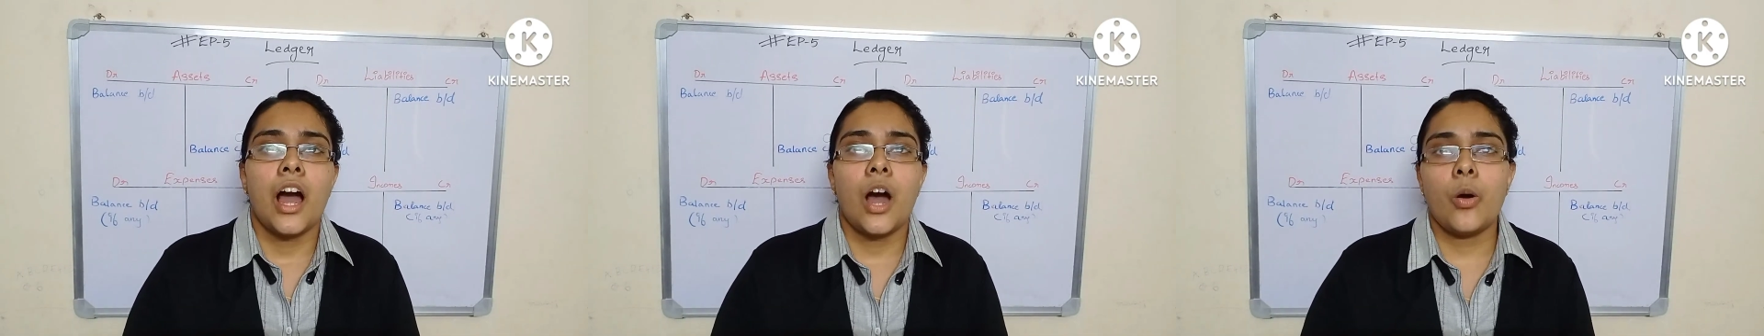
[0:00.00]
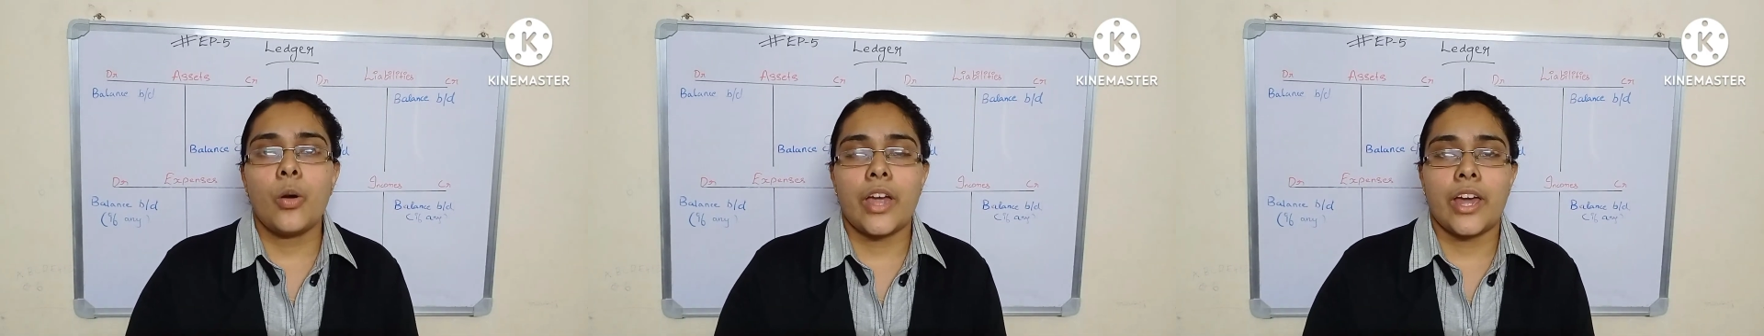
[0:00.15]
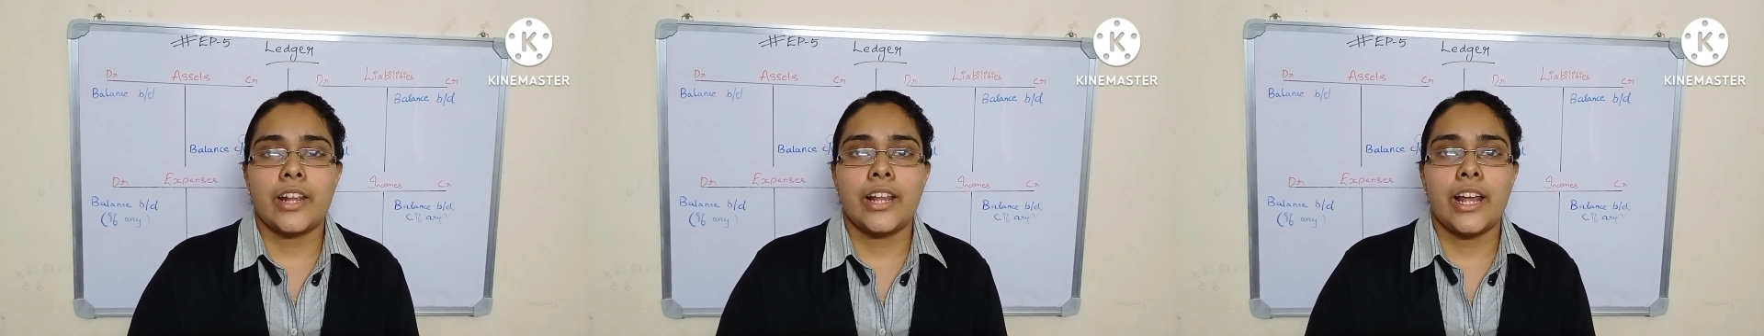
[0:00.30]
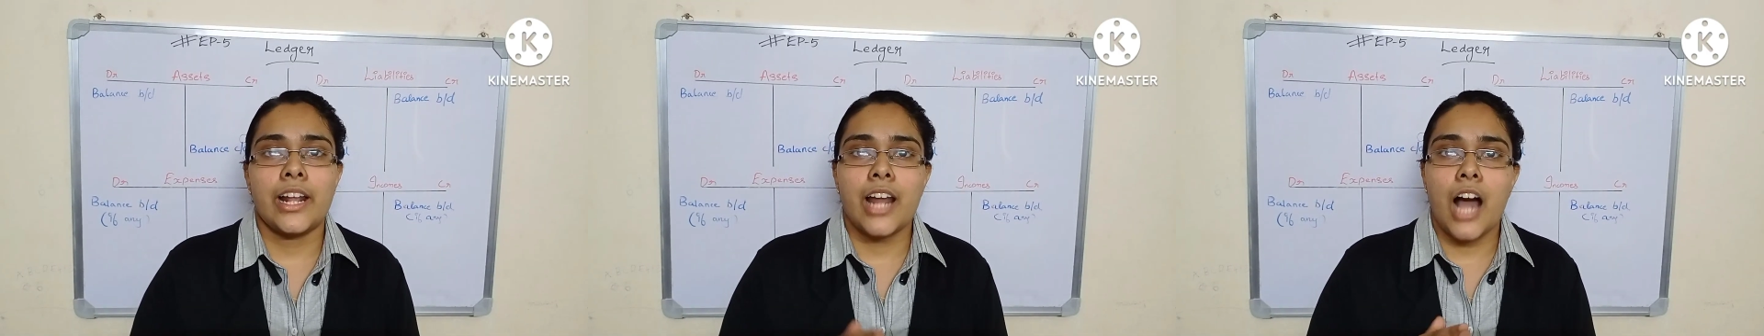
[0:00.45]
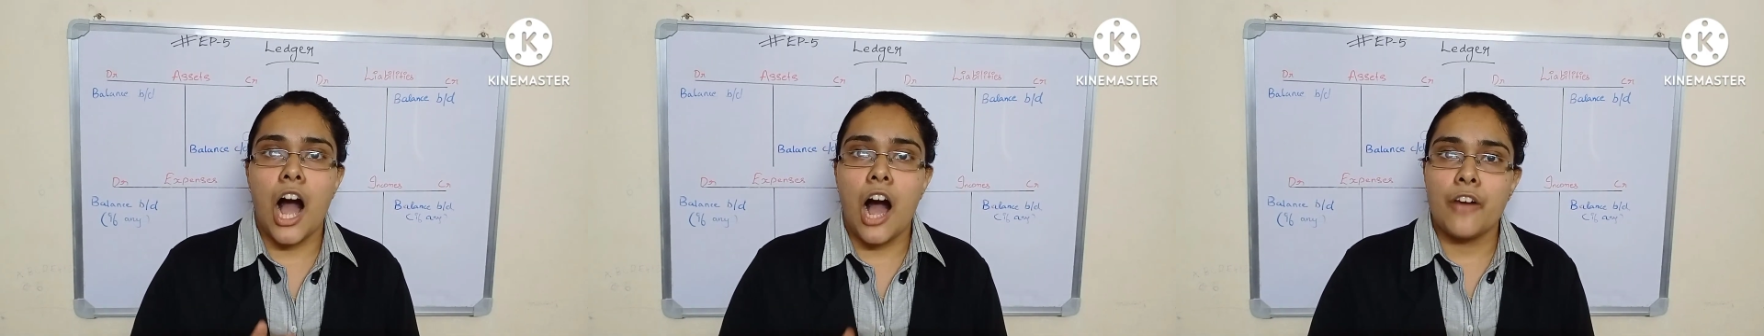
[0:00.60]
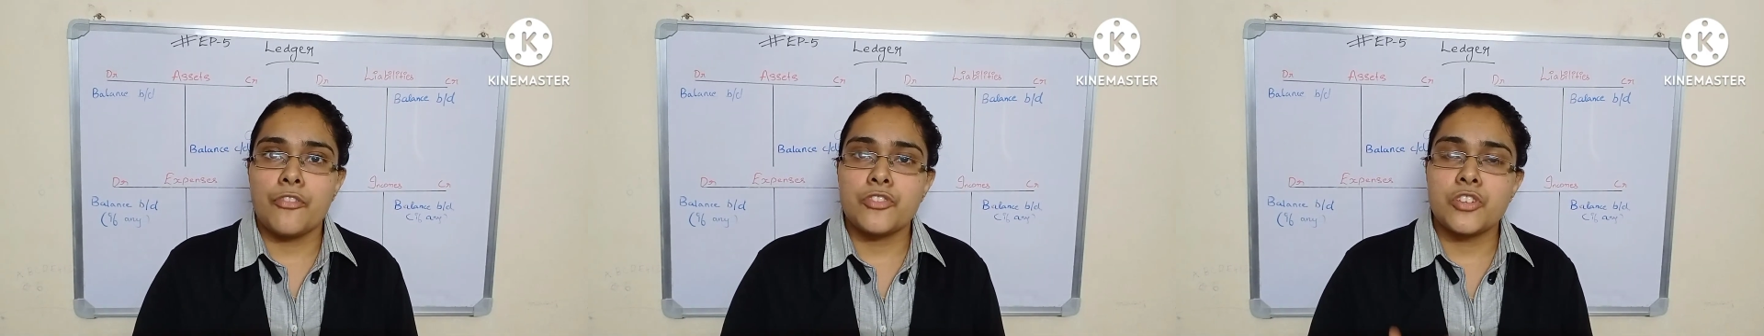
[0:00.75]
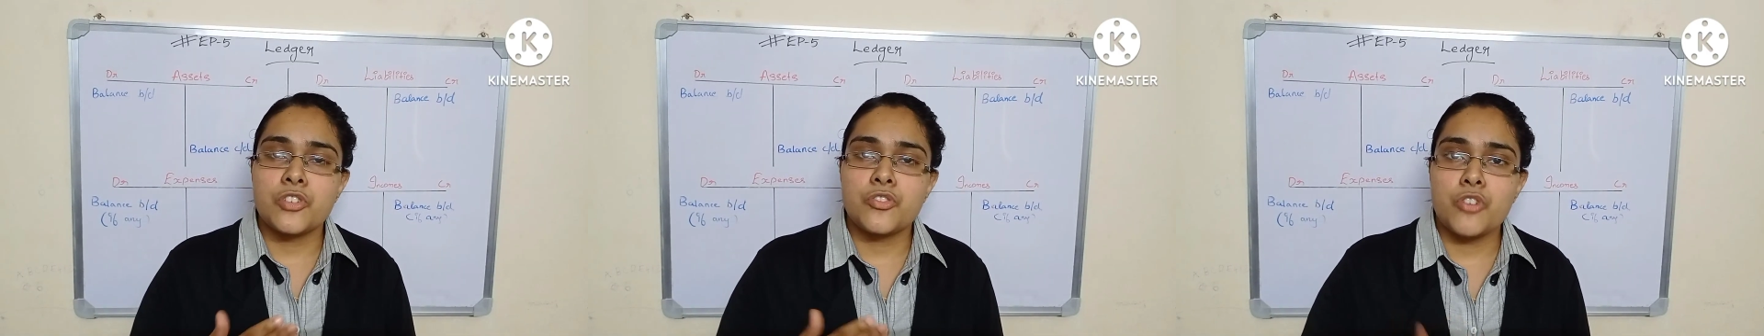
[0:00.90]
Okay, then
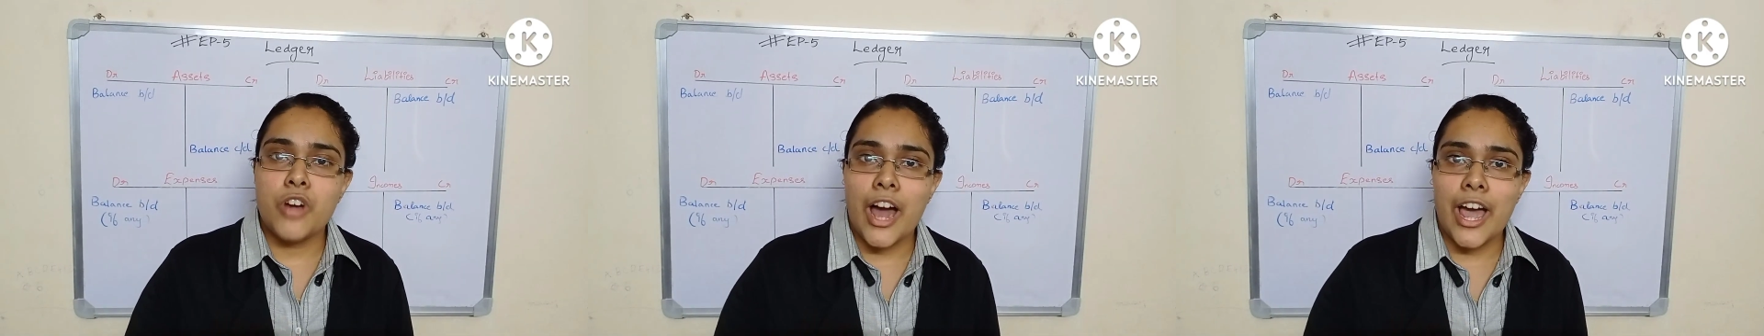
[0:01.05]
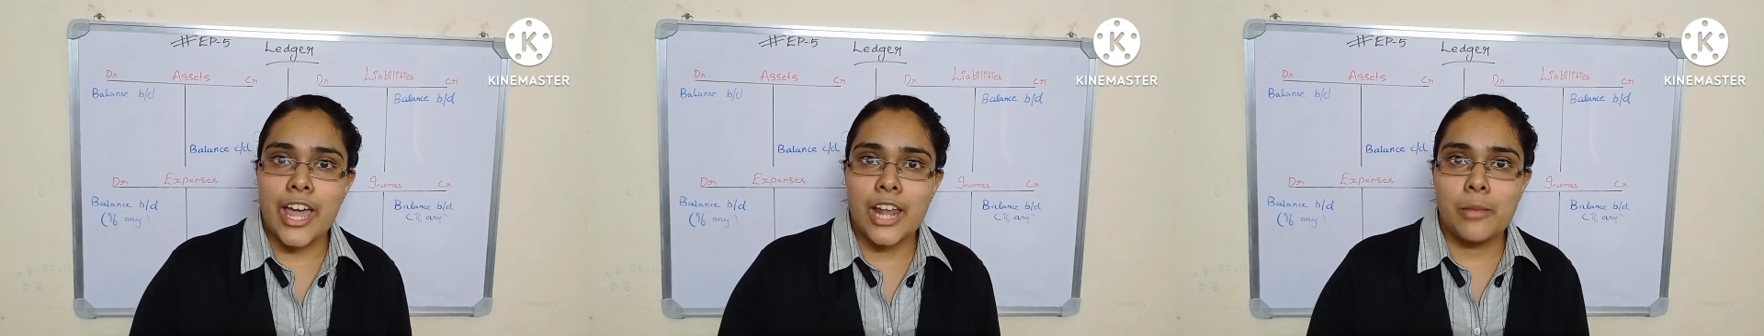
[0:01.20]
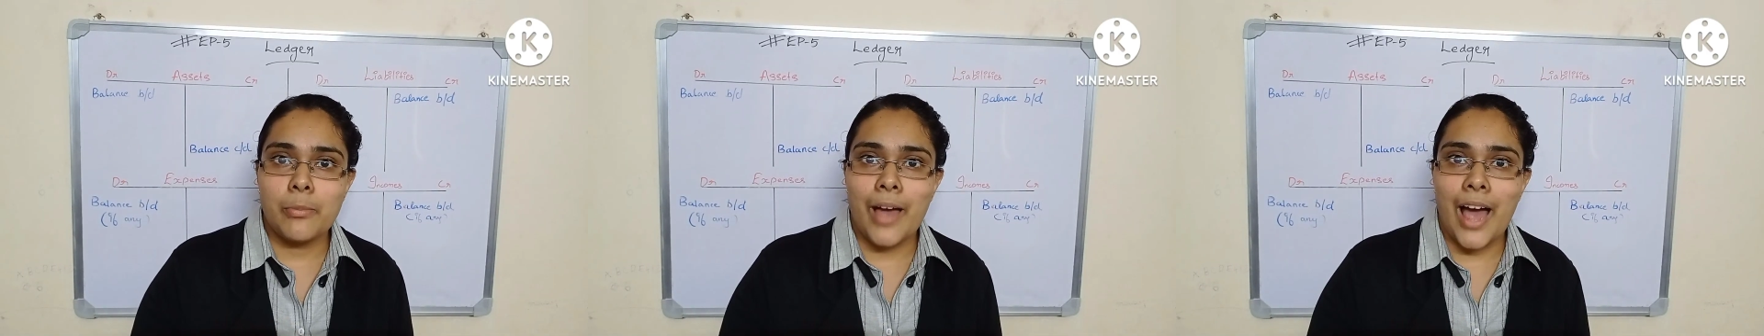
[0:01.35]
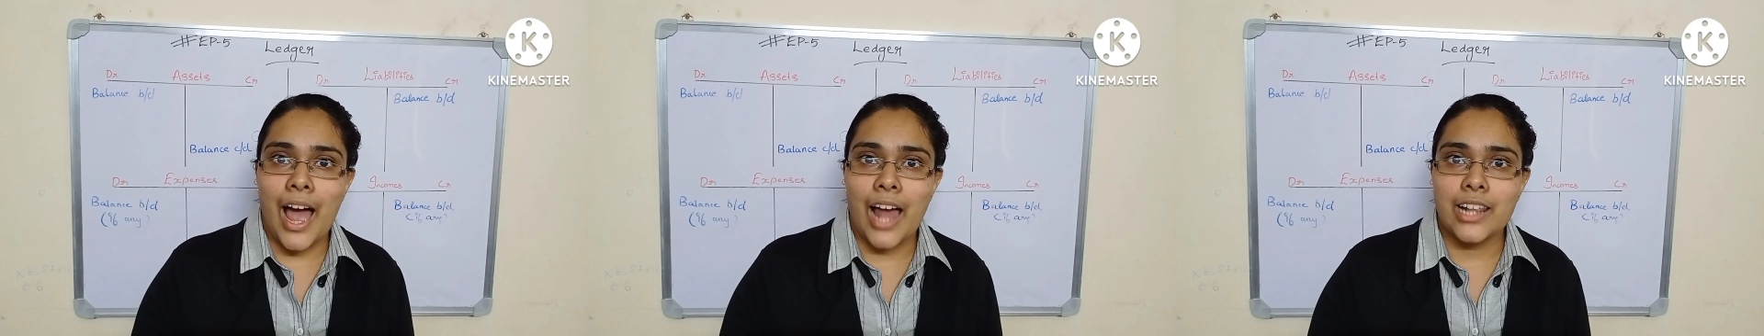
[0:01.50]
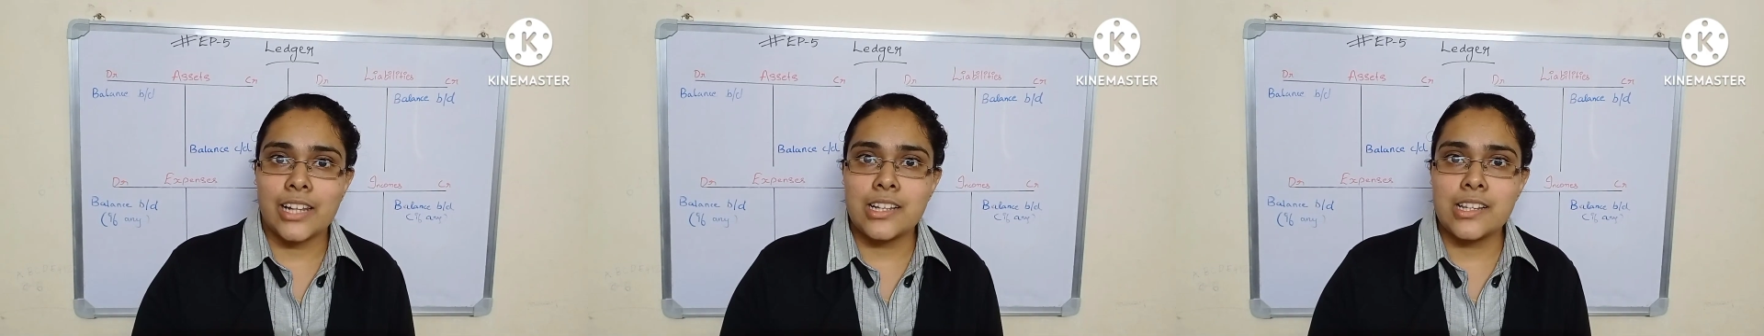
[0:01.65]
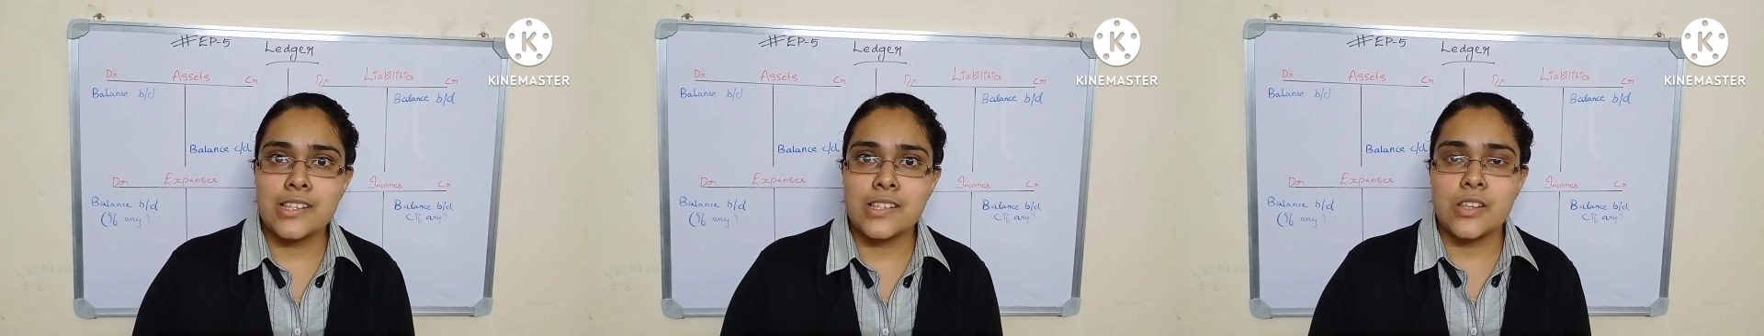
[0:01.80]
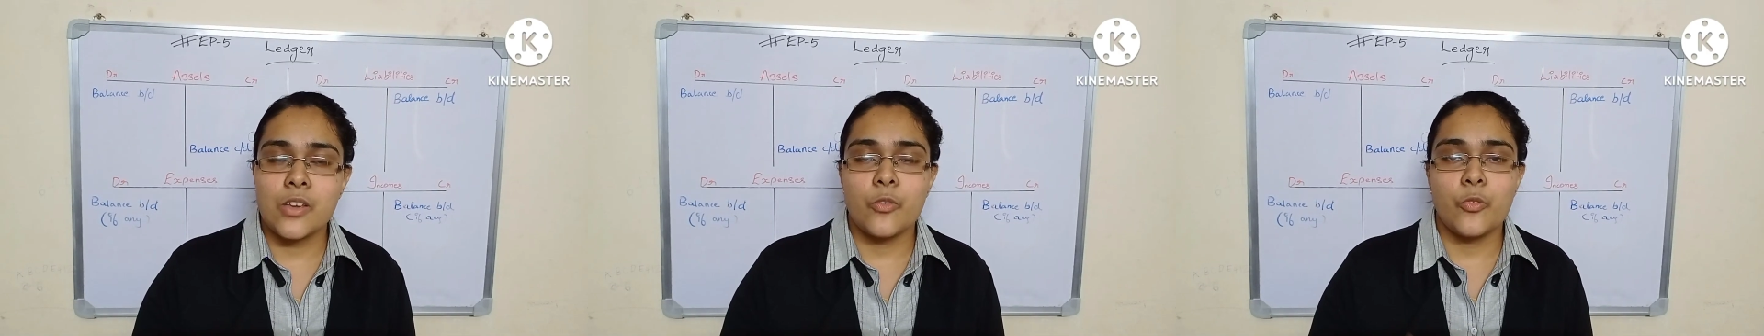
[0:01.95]
after trial
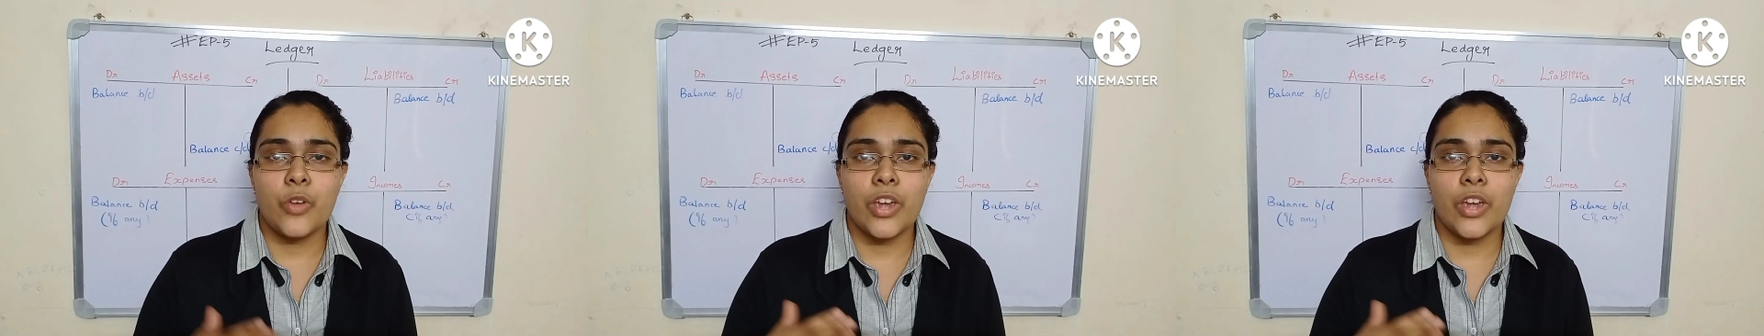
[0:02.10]
balance,